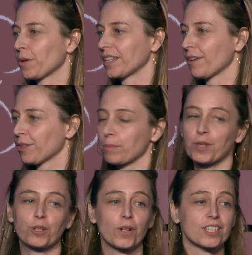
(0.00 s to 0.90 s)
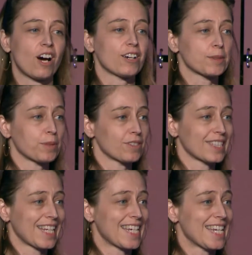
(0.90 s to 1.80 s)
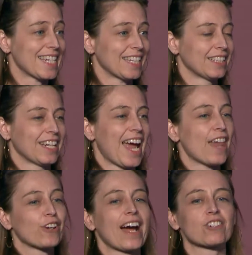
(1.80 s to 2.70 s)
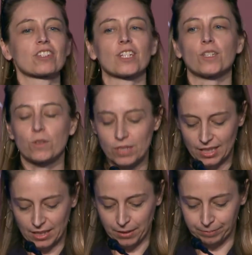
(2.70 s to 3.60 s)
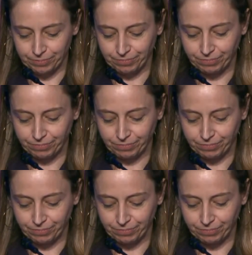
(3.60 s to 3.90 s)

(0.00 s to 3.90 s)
going out there, but they're going to hospitals that need it, and they're actually using it.